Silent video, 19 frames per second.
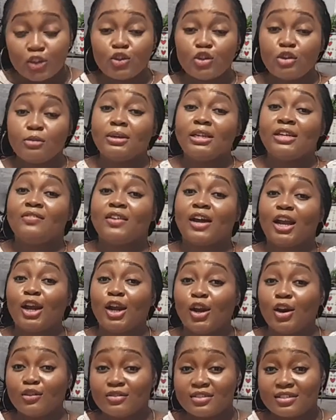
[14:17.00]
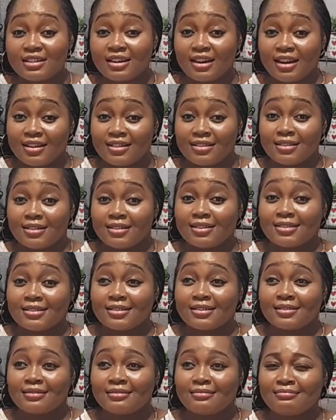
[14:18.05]
Do you believe that love still
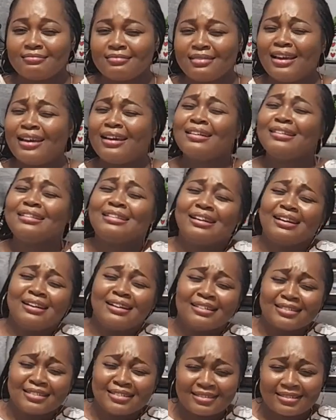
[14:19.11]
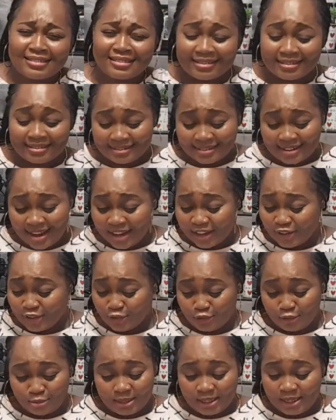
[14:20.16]
exists? Hell yes, I
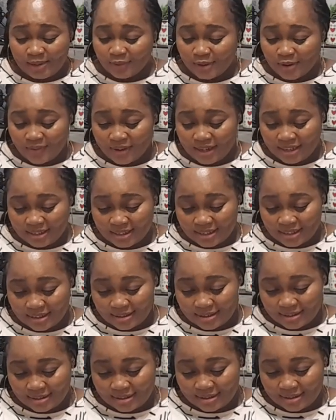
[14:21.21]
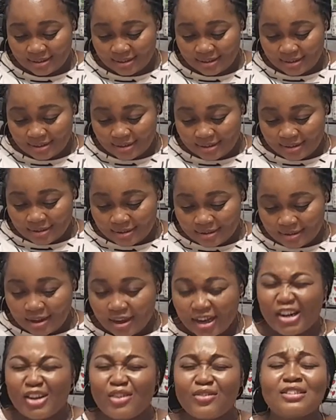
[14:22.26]
do believe love exists.
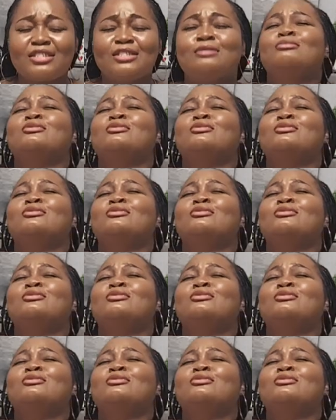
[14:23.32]
Love is the